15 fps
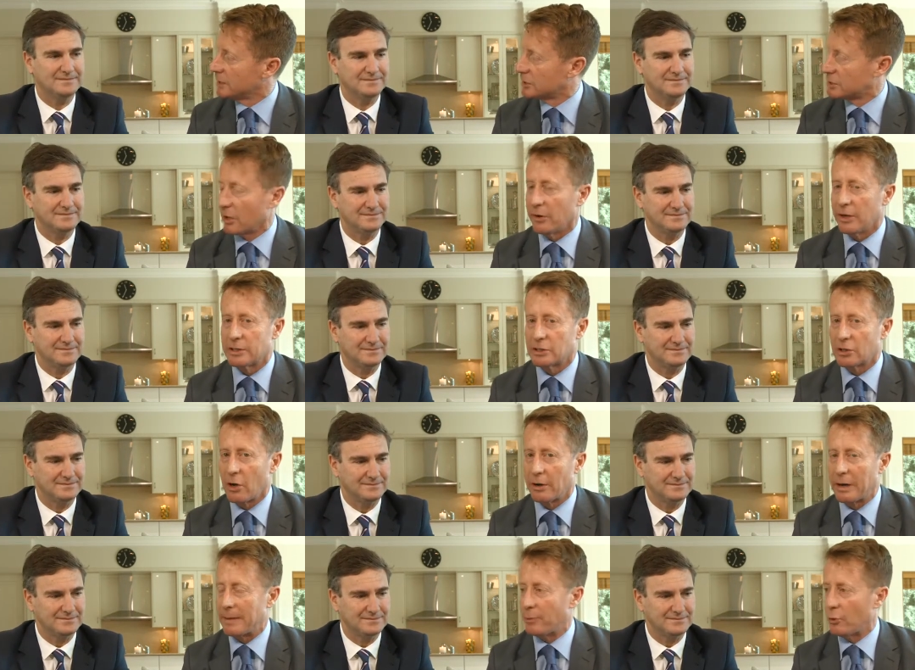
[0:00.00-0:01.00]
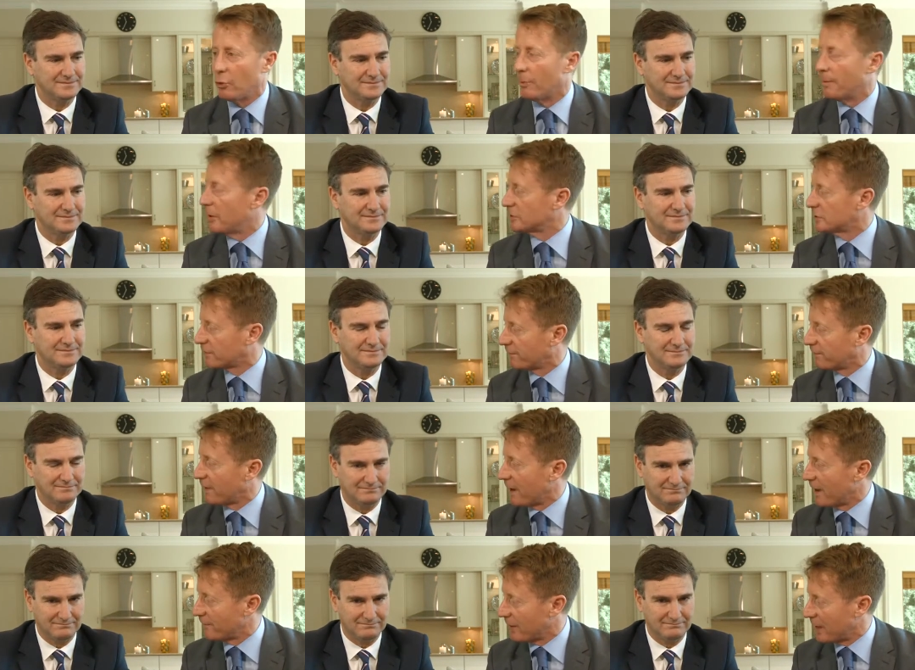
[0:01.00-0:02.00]
Speaker 1: So it's gone up almost
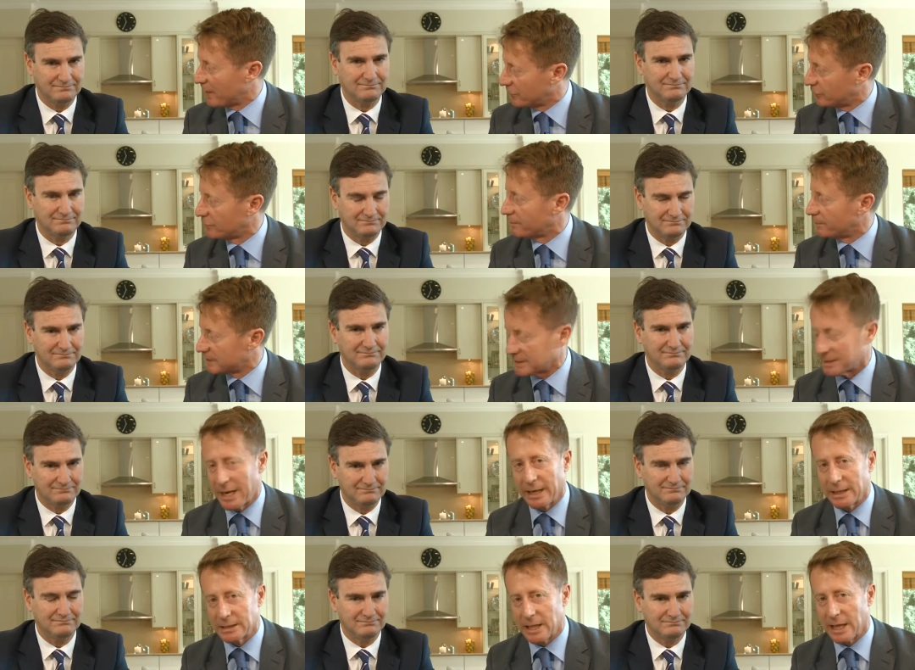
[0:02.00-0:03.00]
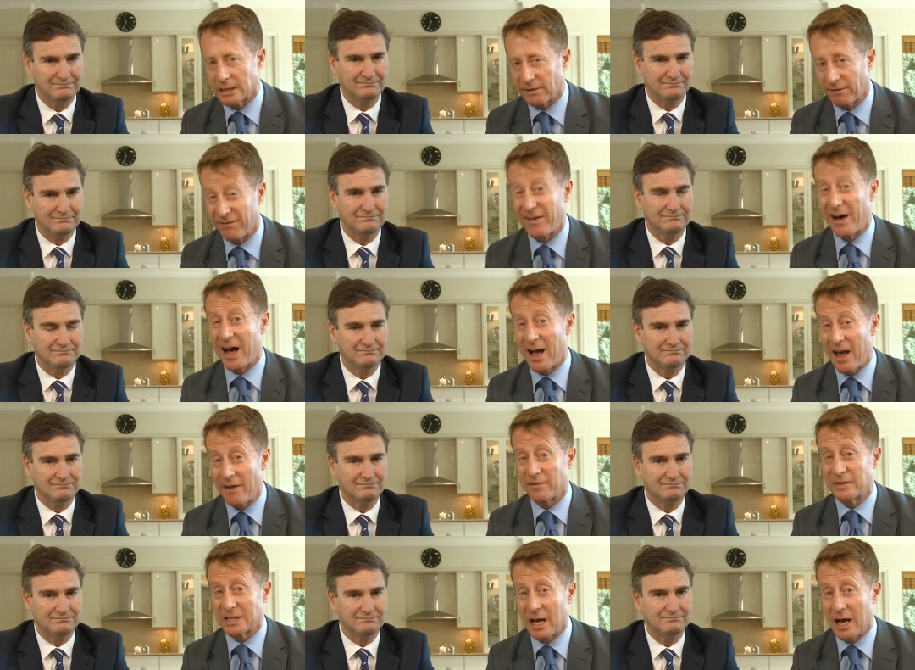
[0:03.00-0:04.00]
500%. That's
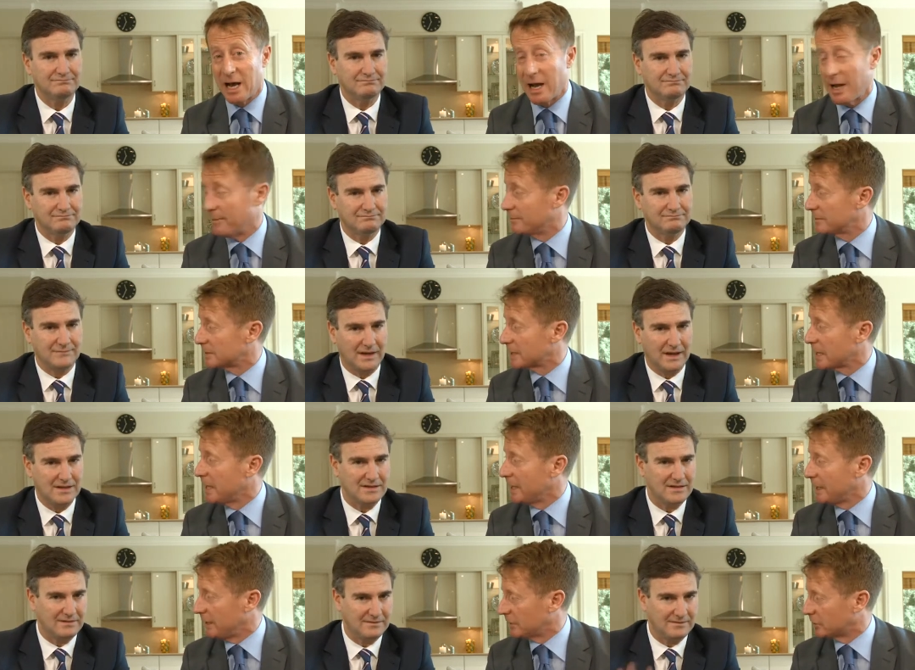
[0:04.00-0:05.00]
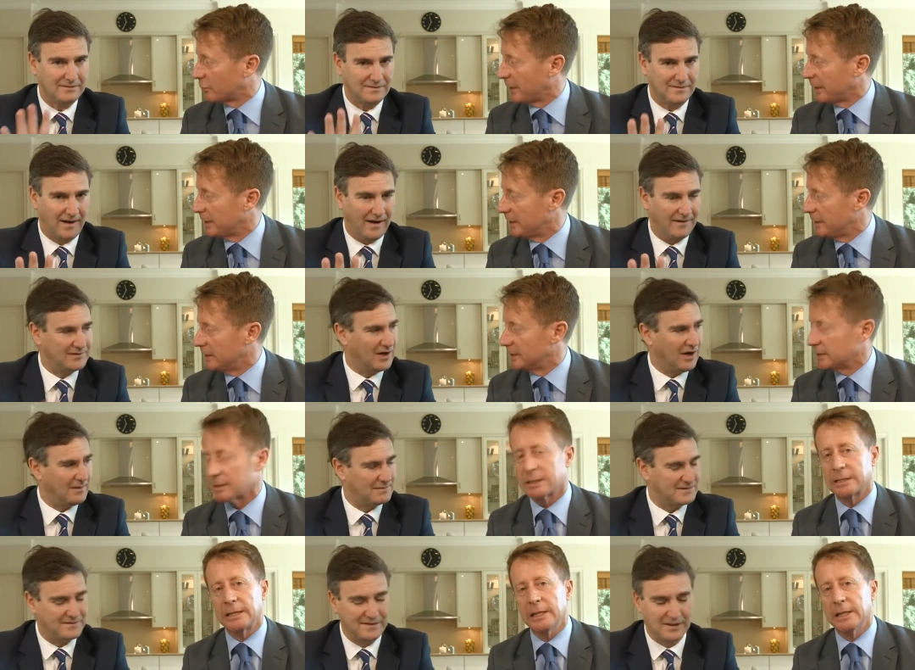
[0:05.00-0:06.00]
five times yes, in 20 five years.
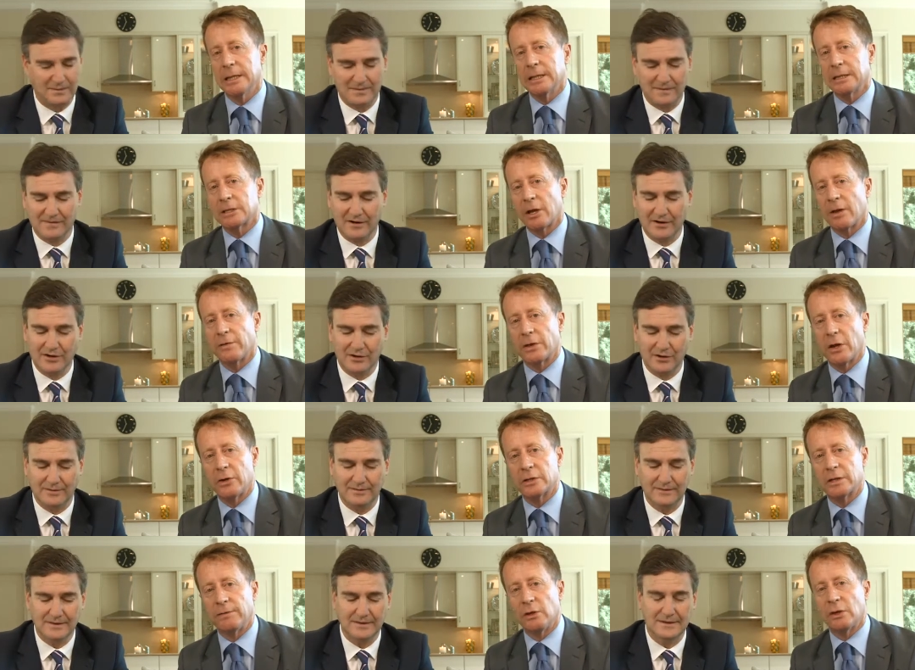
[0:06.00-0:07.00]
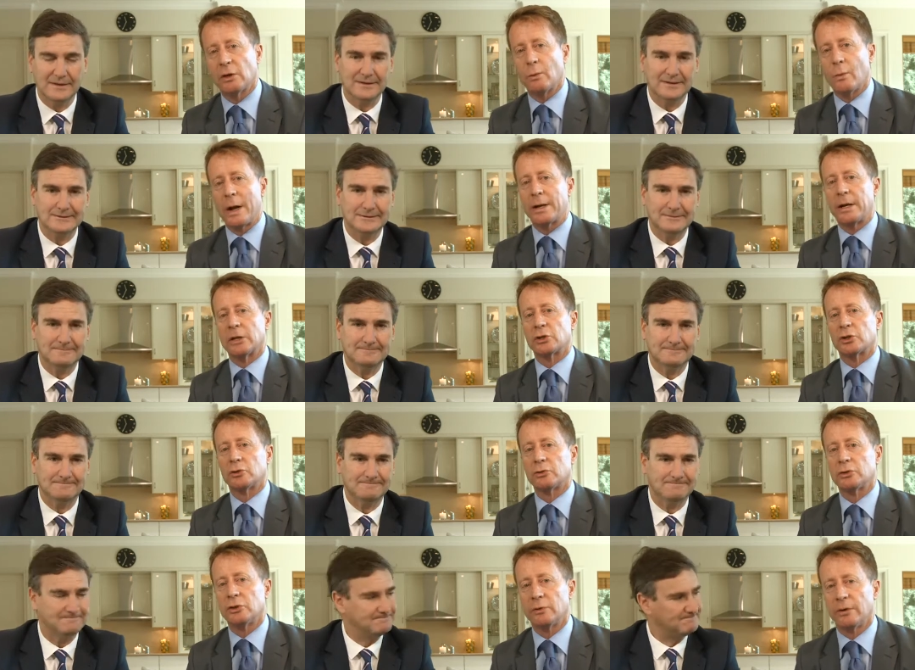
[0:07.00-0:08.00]
Speaker 2: Times, Philip. So for good. those
Speaker 1: of you that wonder,
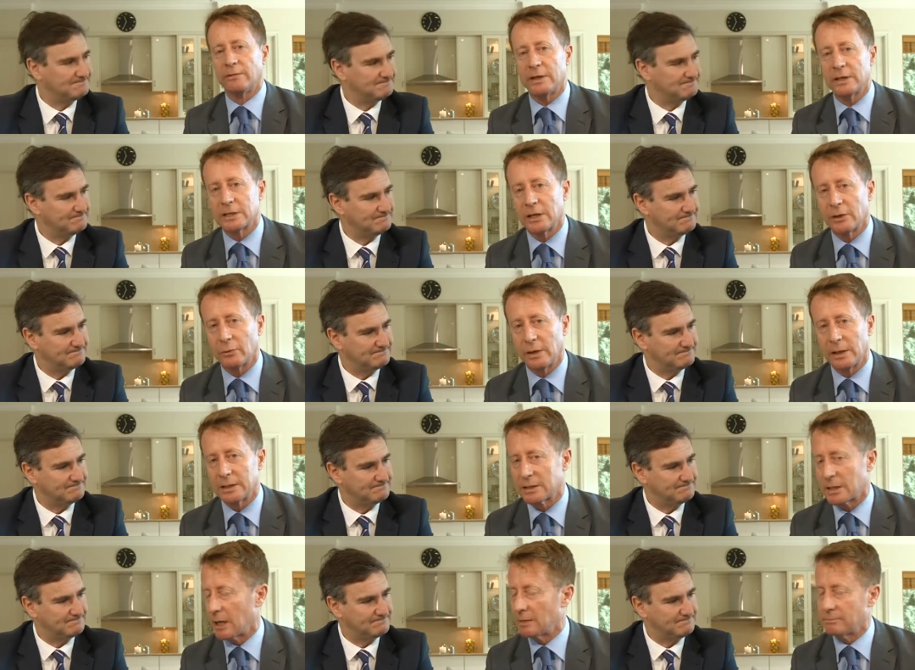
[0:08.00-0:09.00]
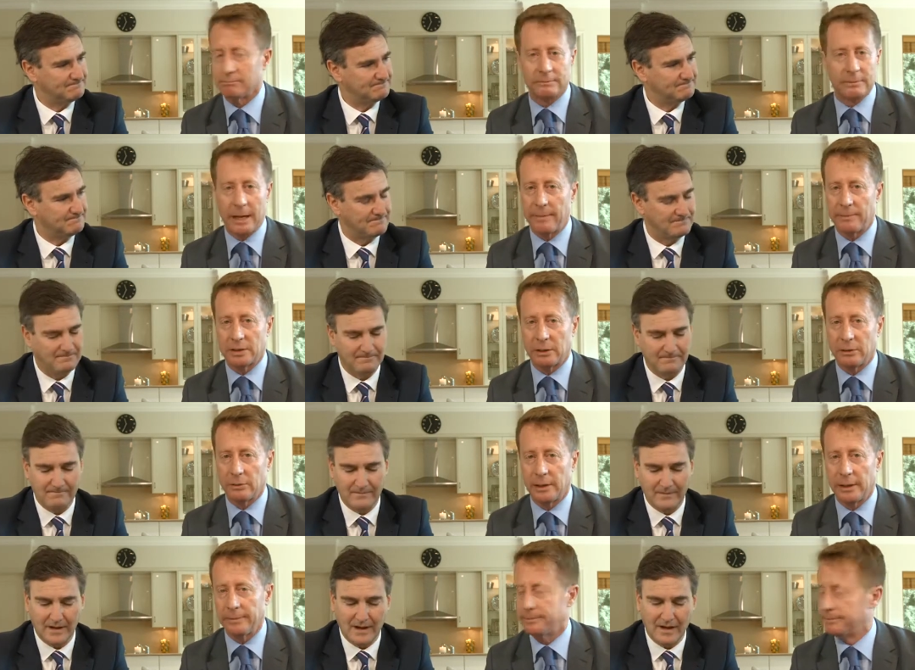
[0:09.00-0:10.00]
should you invest in real estate?
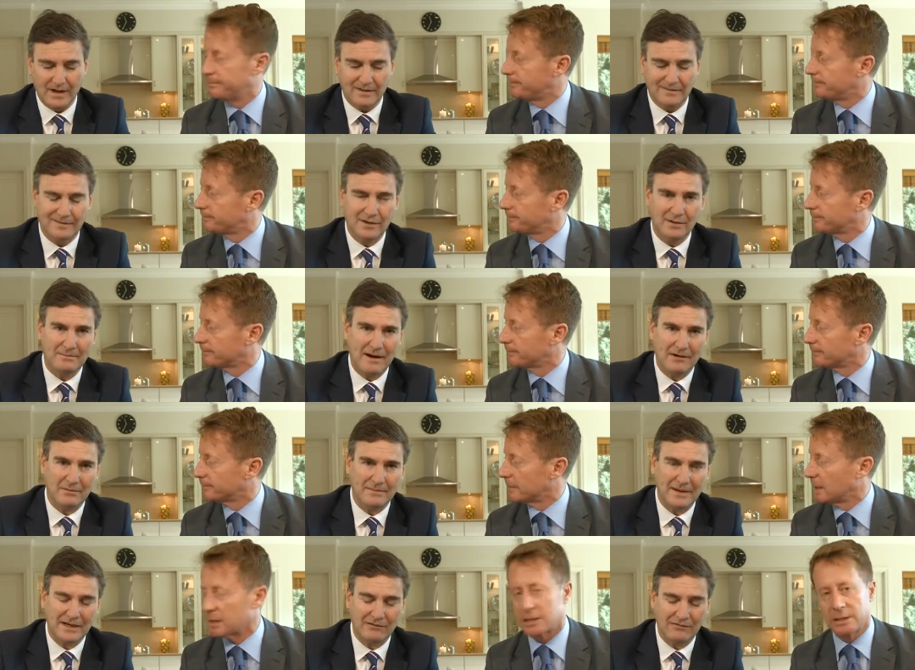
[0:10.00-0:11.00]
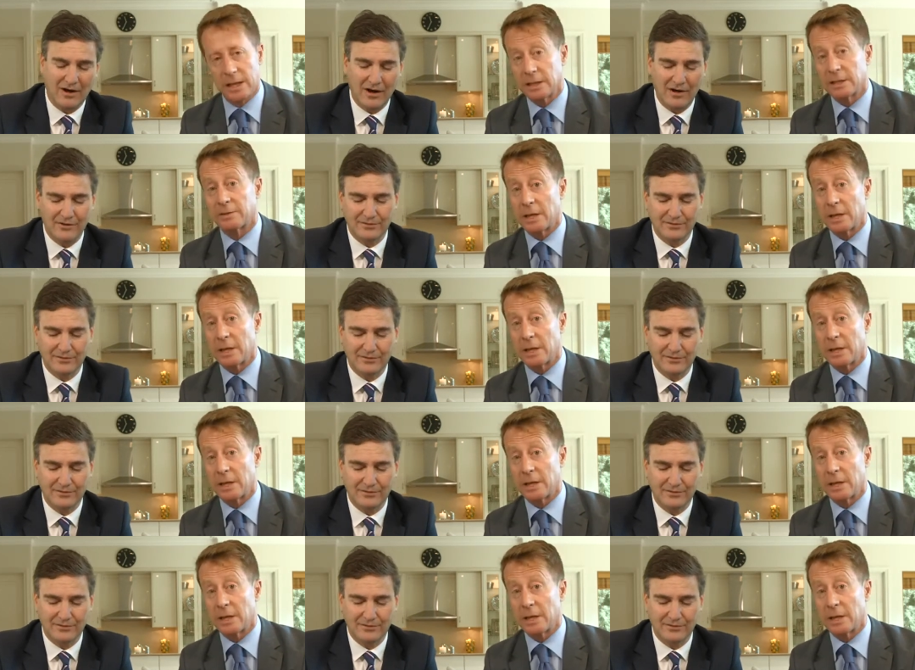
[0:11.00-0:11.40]
Absolutely.
Speaker 2: Phil Murrumbeen there's, there's,